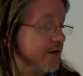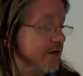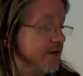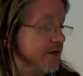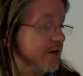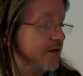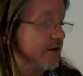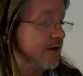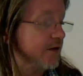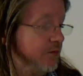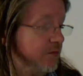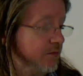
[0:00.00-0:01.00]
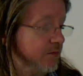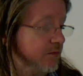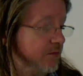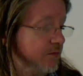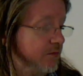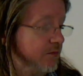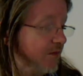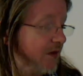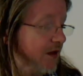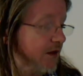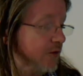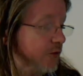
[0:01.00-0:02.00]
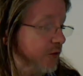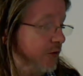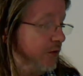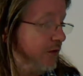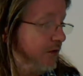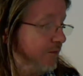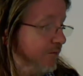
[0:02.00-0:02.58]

in Belgium. Hello, Hugues.